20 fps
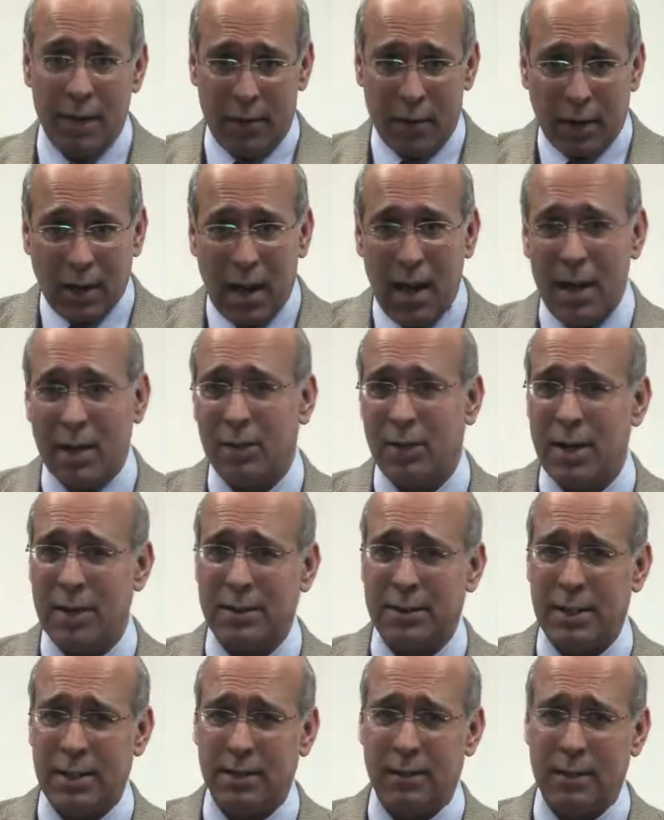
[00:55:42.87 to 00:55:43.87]
their
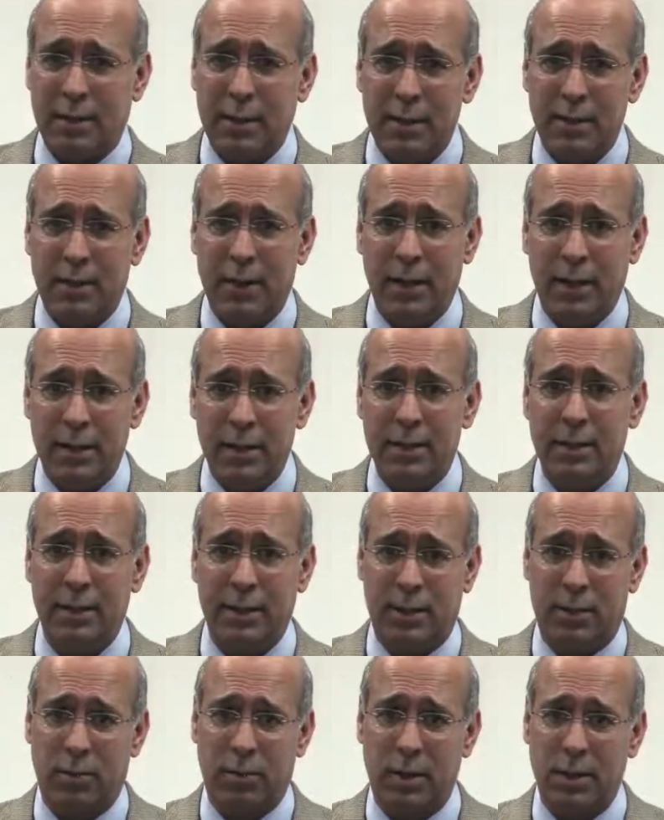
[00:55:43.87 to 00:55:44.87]
contrast sensitivity is
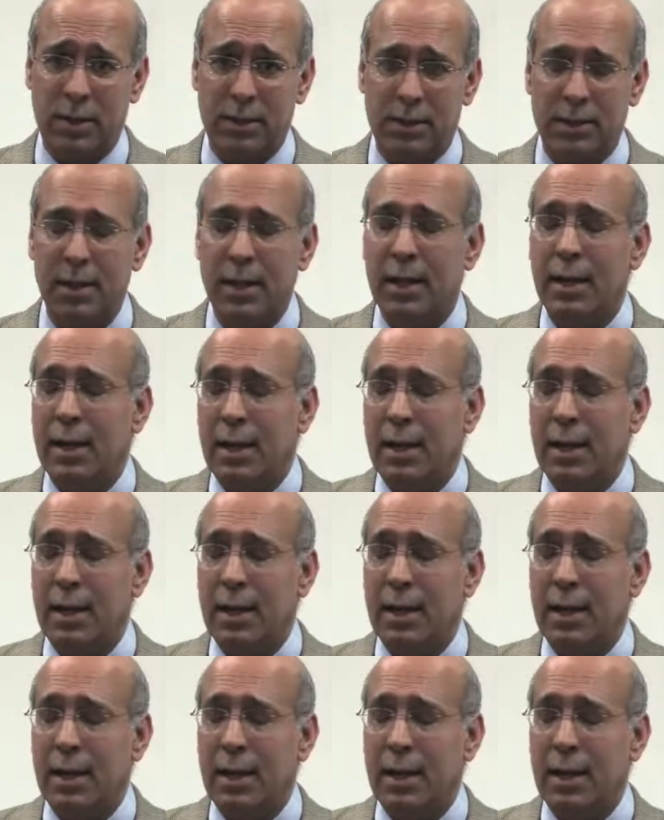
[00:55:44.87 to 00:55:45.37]
decreased.